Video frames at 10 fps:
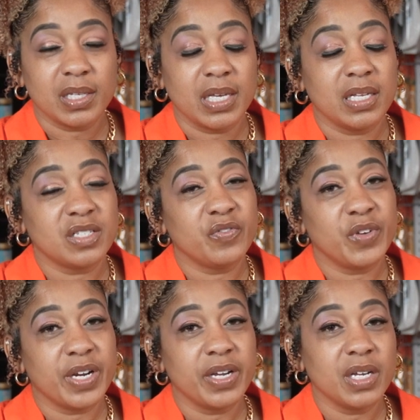It's
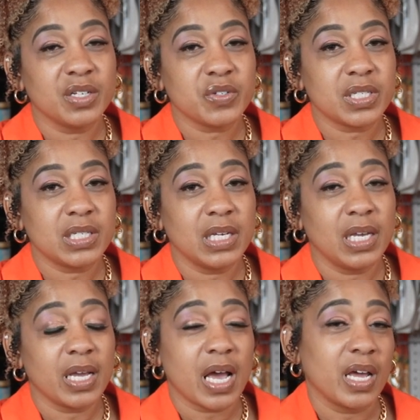very
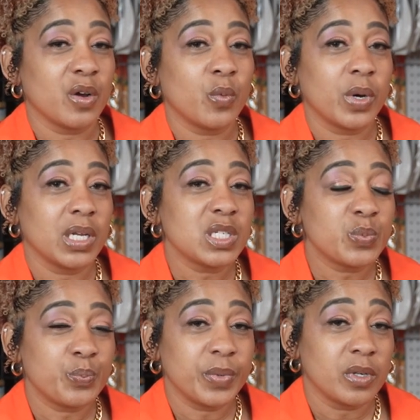interesting. I don't want to
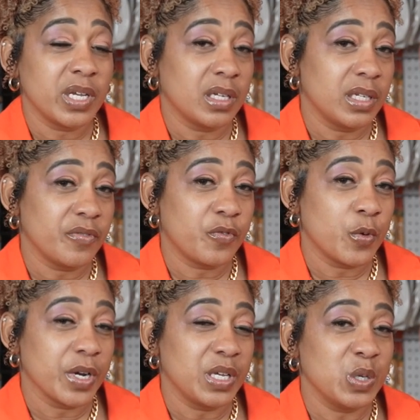spoil it
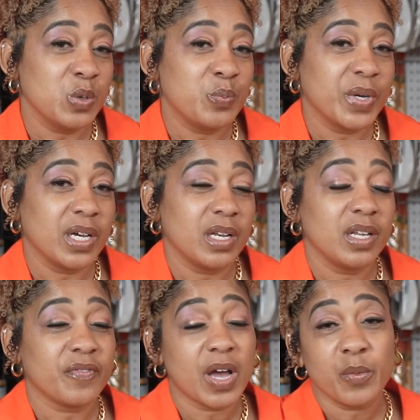for you, but
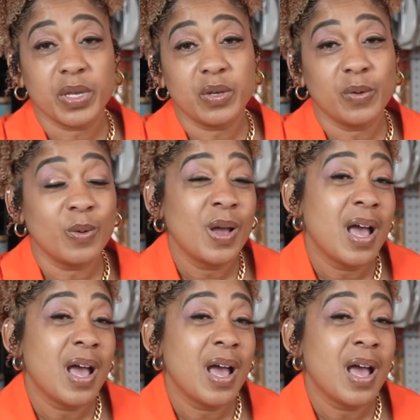if I were you,